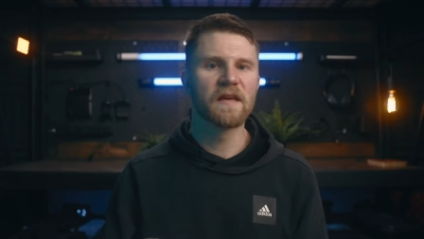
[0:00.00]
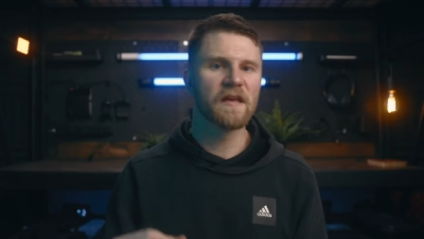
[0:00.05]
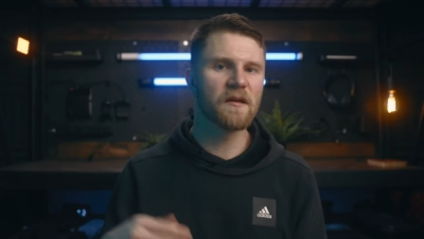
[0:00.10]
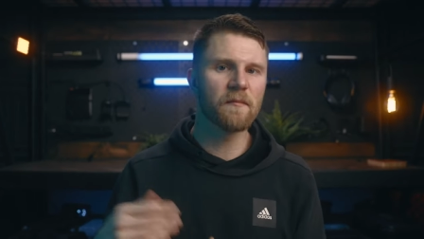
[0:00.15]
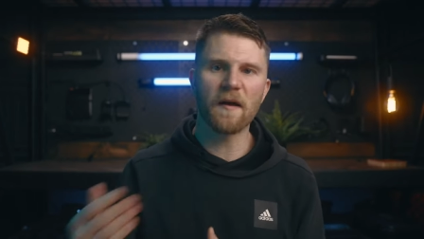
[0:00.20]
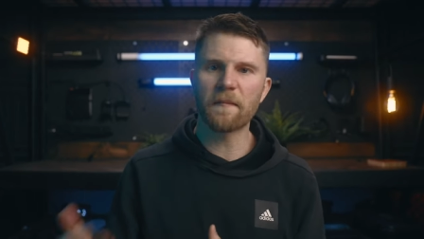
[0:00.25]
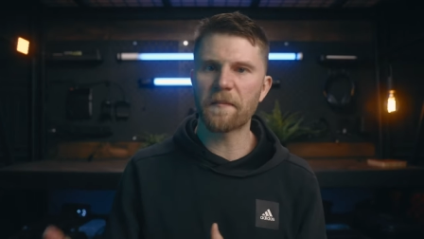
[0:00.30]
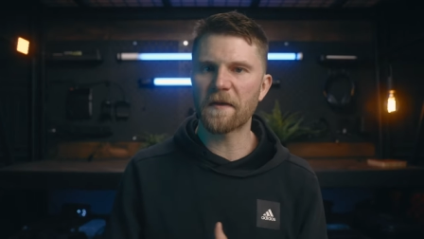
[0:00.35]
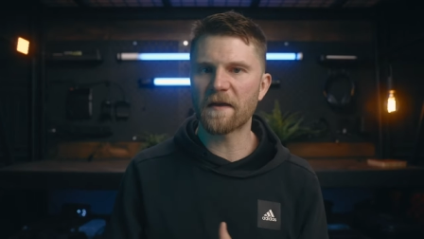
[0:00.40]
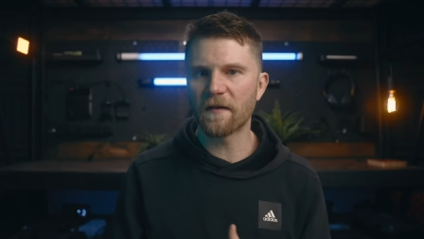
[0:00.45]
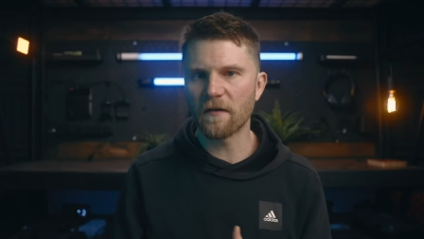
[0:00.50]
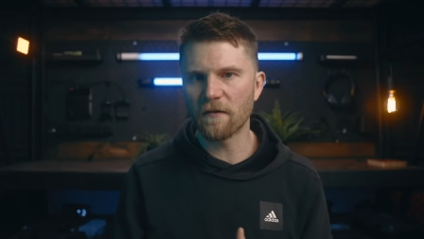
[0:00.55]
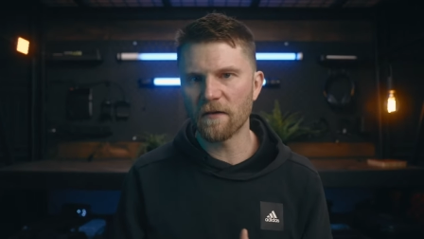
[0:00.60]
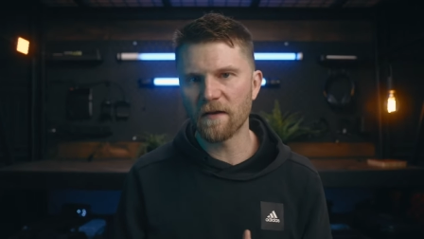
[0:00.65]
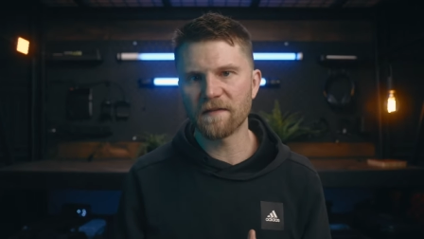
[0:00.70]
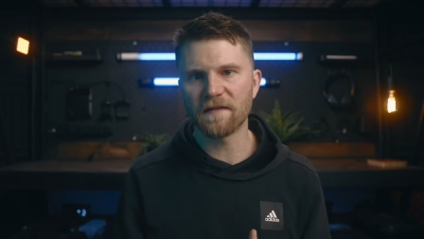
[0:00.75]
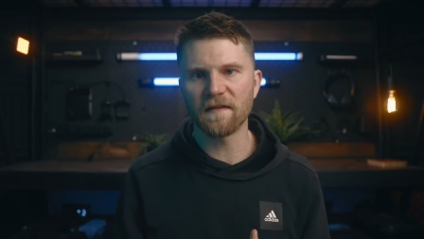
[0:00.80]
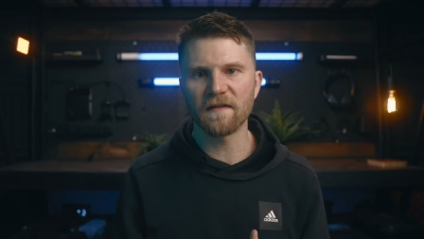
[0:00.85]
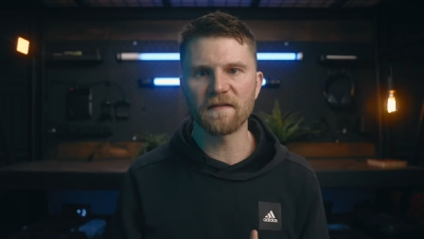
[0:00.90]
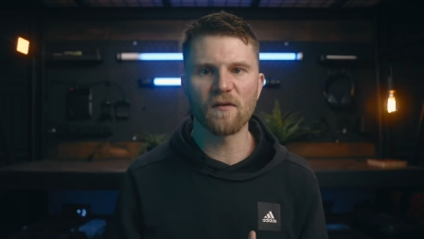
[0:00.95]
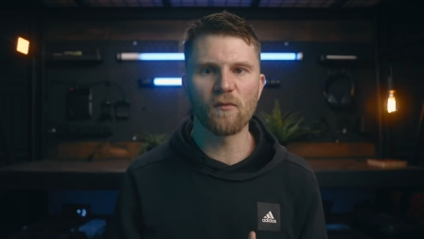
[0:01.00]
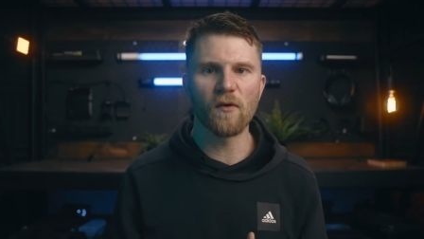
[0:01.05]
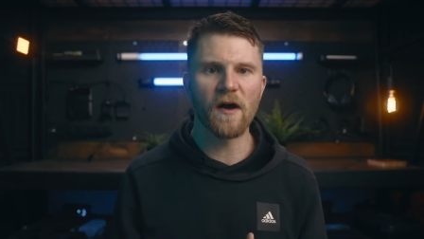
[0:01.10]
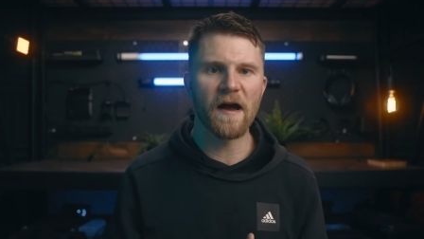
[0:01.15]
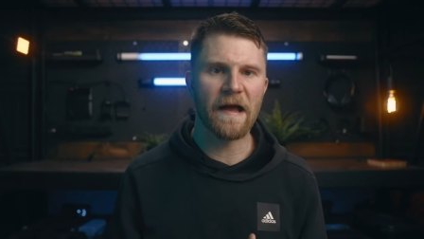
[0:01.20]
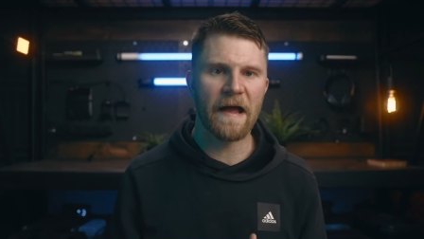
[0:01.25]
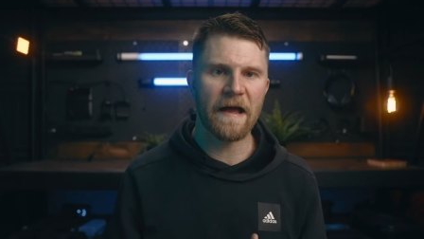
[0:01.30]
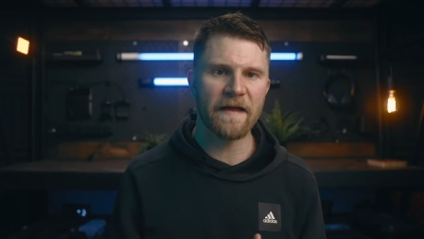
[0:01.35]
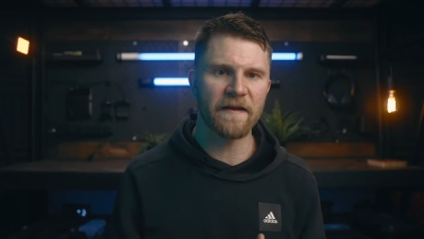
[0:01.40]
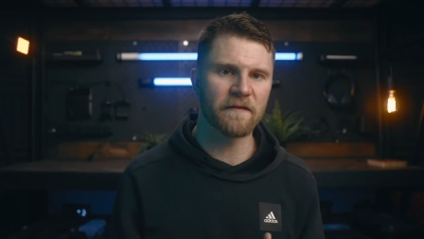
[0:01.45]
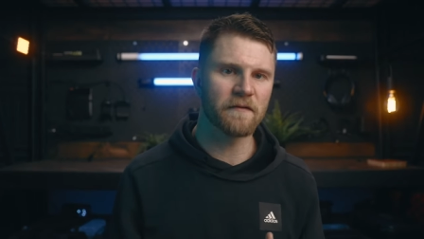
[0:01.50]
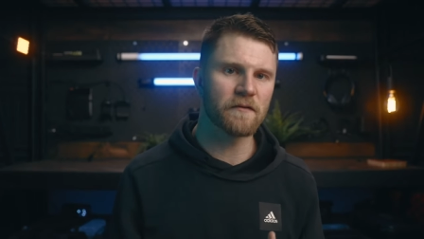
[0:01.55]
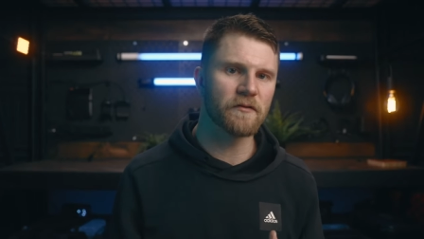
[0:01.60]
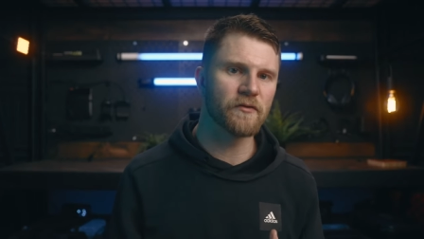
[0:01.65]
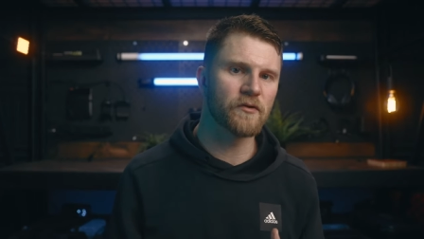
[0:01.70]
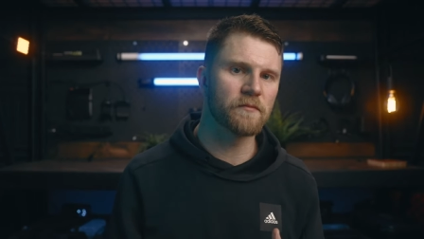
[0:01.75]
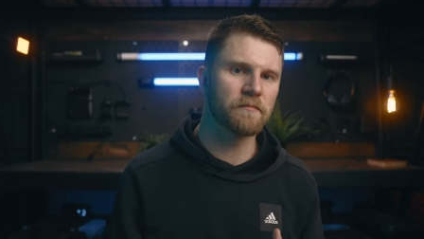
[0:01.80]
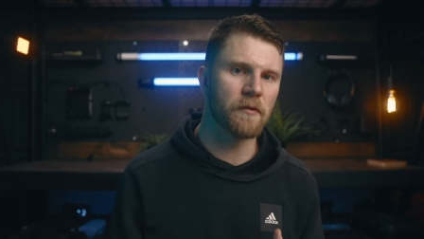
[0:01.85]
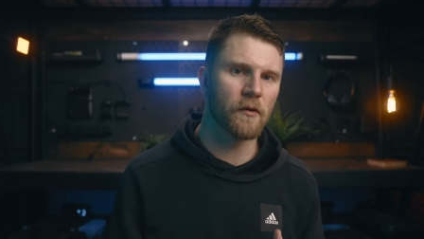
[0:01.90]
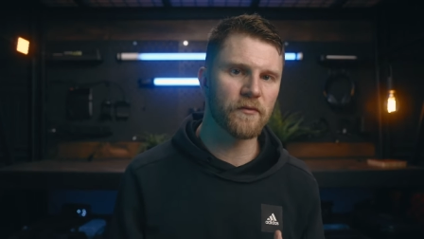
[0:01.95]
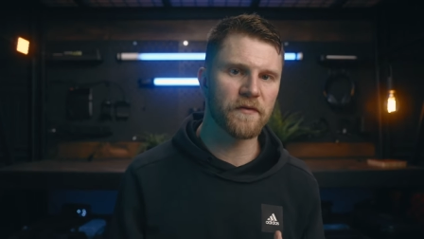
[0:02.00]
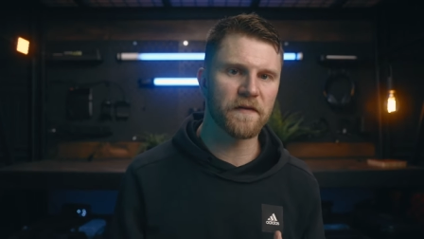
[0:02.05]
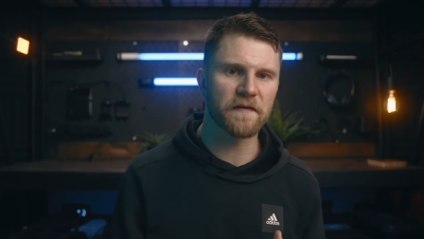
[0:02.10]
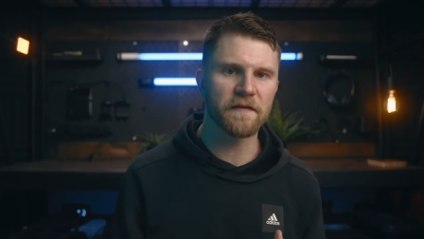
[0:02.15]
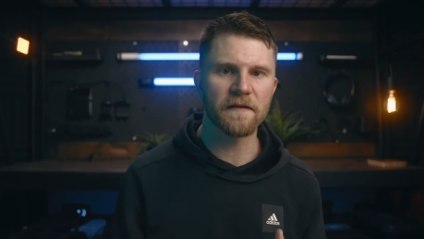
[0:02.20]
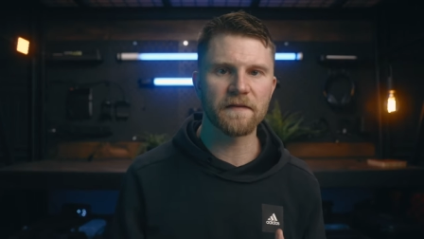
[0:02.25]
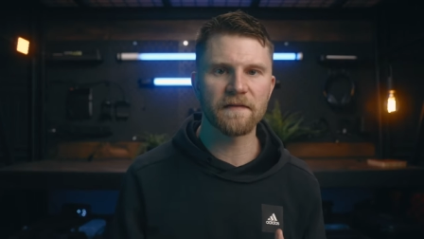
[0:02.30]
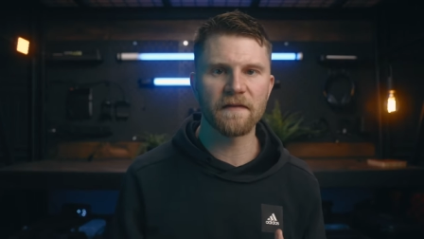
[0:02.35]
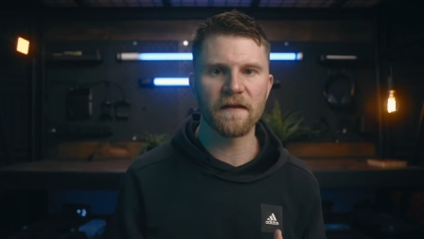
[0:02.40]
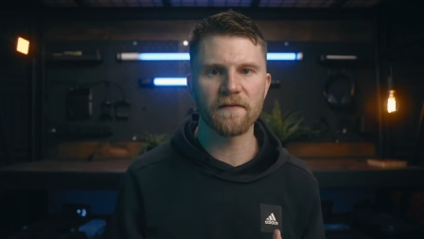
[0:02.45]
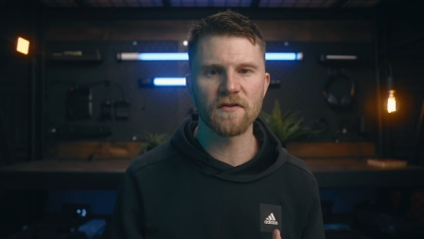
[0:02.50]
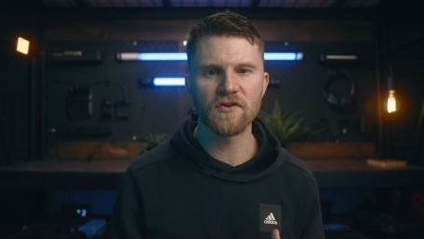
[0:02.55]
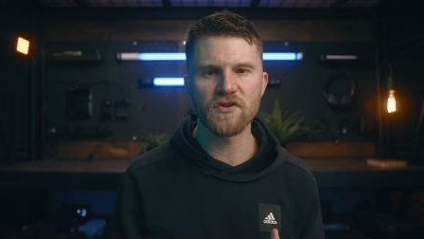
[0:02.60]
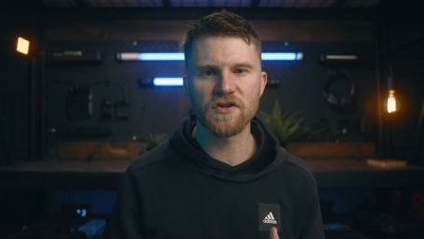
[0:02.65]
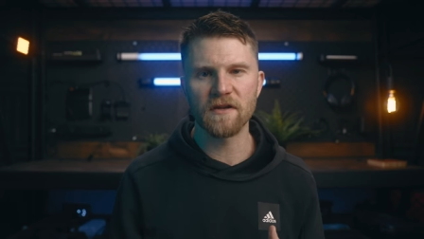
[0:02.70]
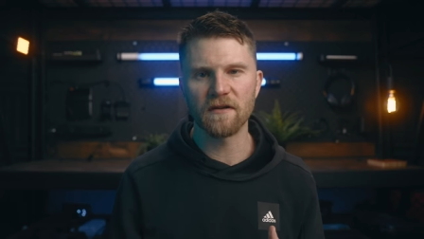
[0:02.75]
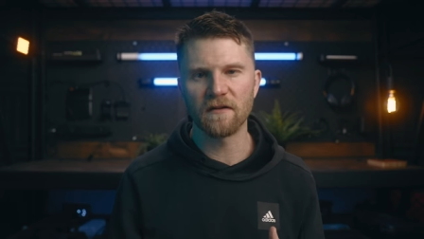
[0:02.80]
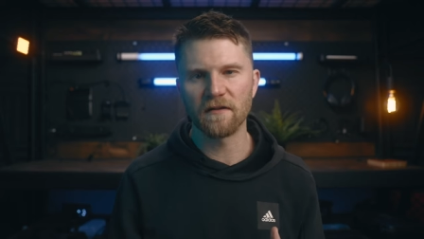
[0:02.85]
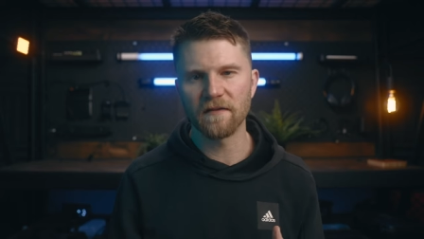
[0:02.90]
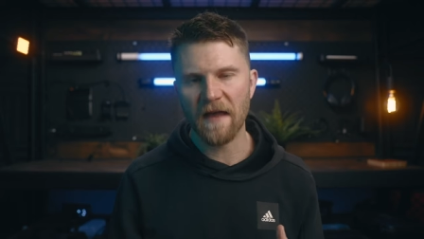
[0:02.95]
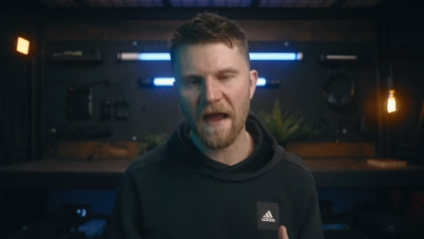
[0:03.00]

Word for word: You might be curious as to why I'd include both the T7 Shield